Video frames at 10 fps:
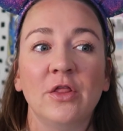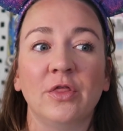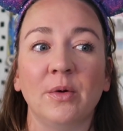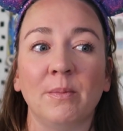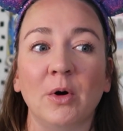
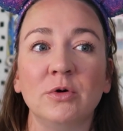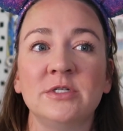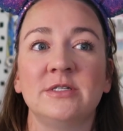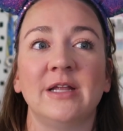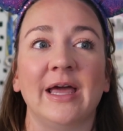The
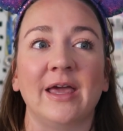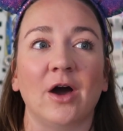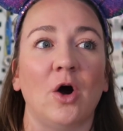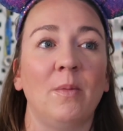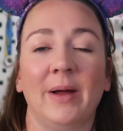most like,
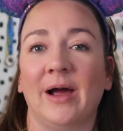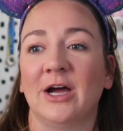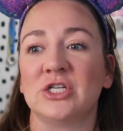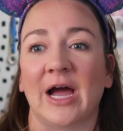oh my gosh,